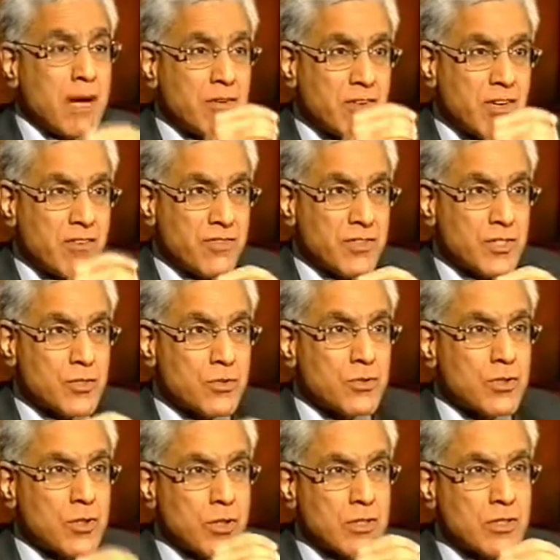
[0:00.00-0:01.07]
by reference
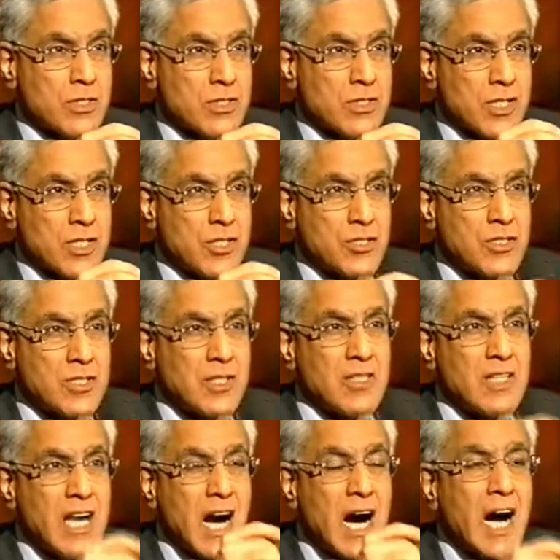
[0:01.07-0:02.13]
to the consultations
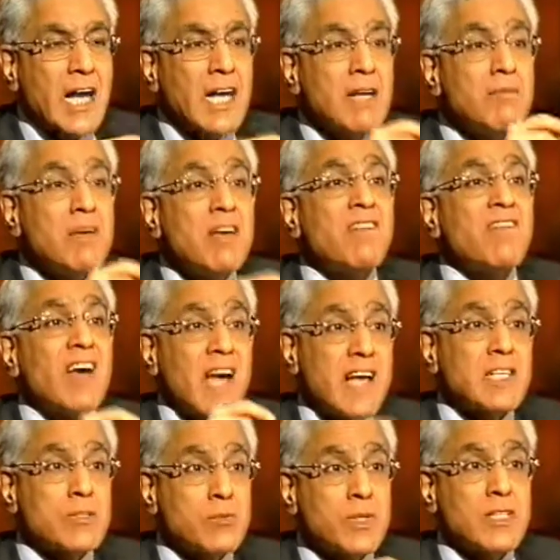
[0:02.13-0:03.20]
that the IMF
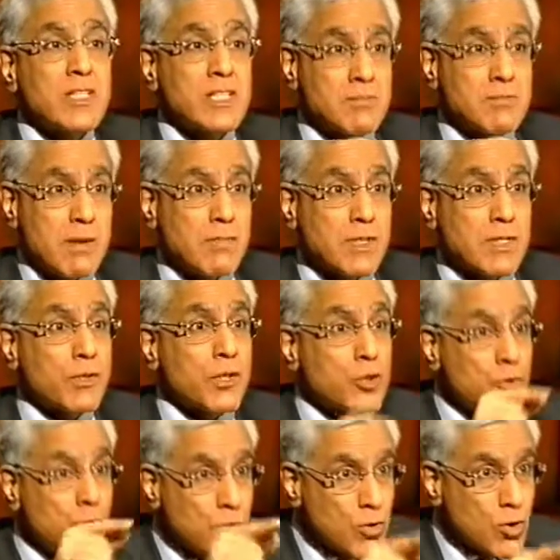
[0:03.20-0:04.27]
has with its members.
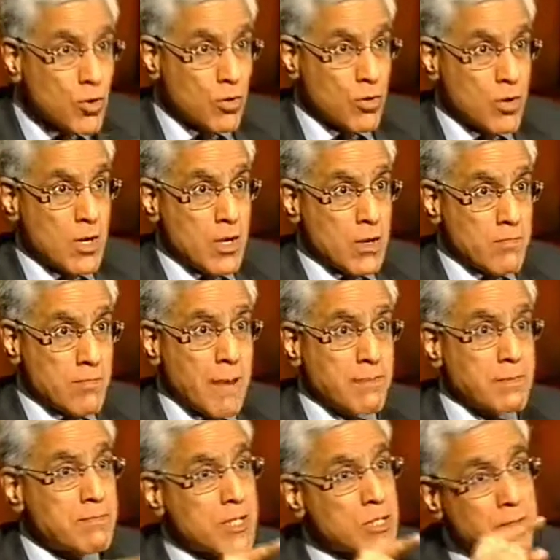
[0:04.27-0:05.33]
But you know,
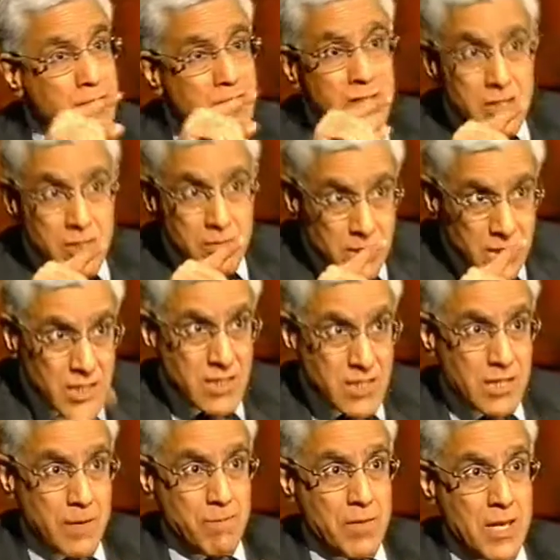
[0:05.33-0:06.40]
perhaps much better than the
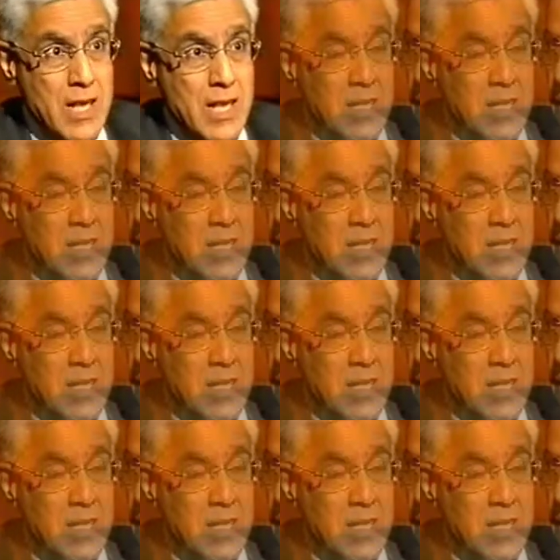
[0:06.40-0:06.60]
minister,